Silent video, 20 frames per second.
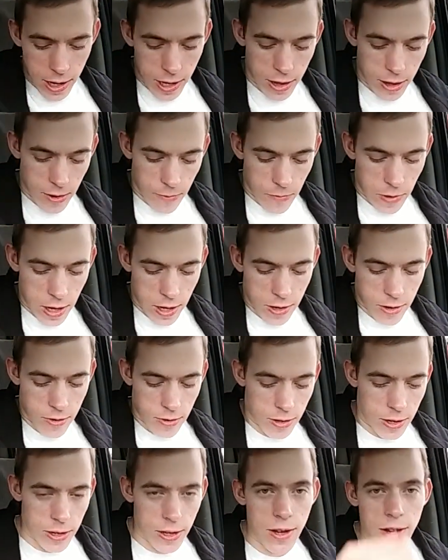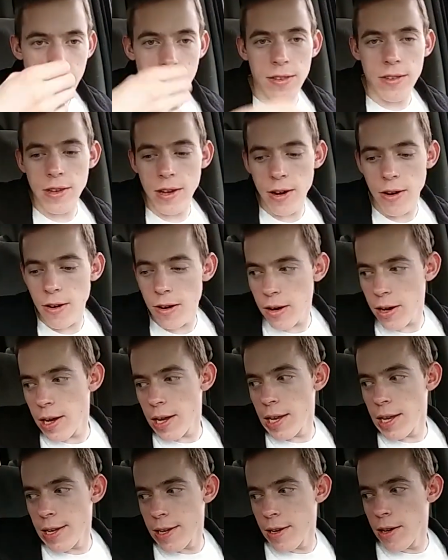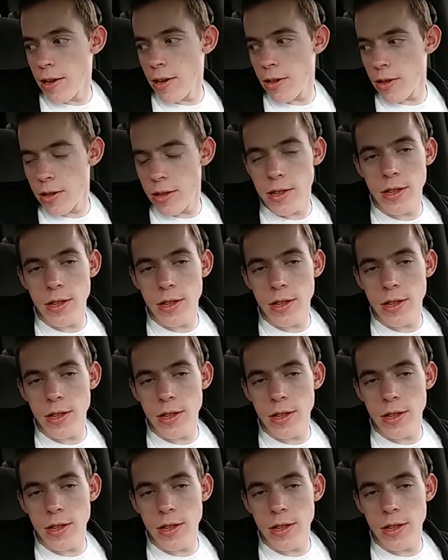in the vehicle like this here, and uh,